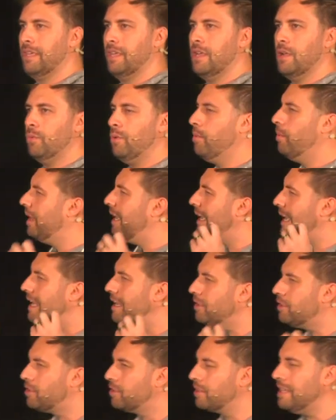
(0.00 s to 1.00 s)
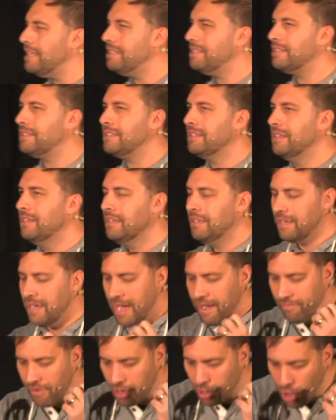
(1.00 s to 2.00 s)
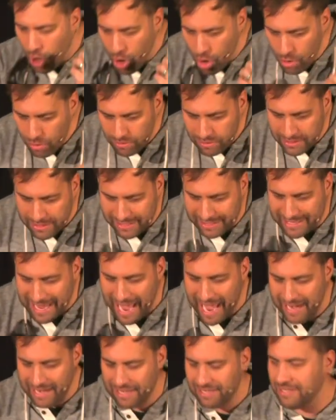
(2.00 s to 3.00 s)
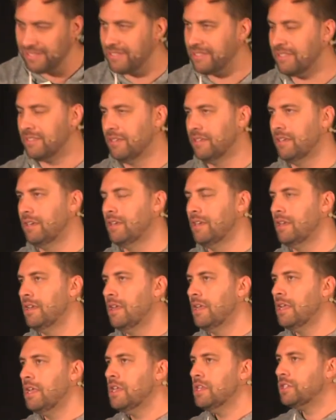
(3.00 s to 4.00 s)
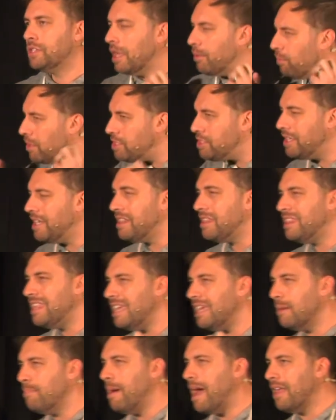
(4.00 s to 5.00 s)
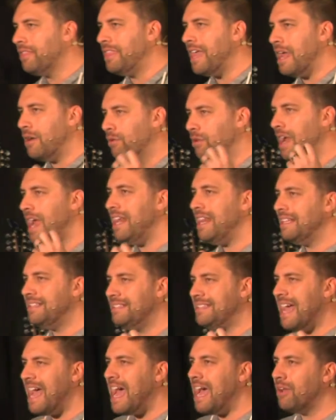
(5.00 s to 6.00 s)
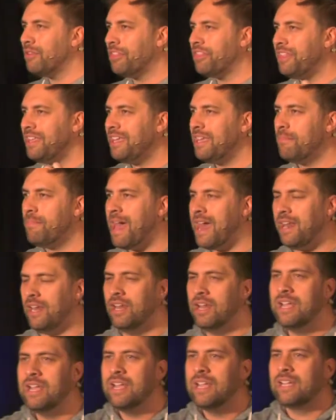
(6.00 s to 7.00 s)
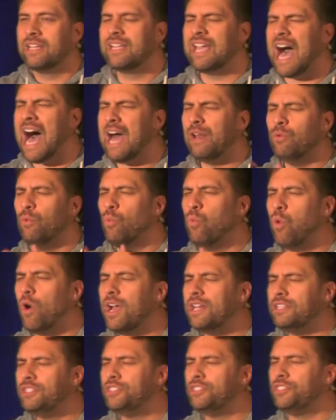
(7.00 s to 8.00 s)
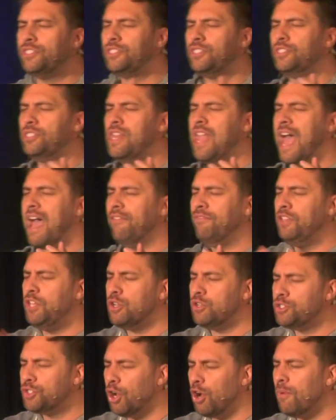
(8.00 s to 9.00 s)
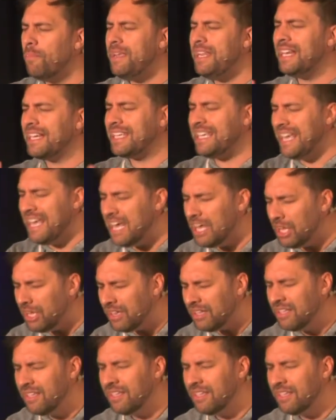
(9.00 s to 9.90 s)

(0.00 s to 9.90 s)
We want an increase of our own status. So I want you to think about that. Write it down. Think about it. God, what have you told me to kill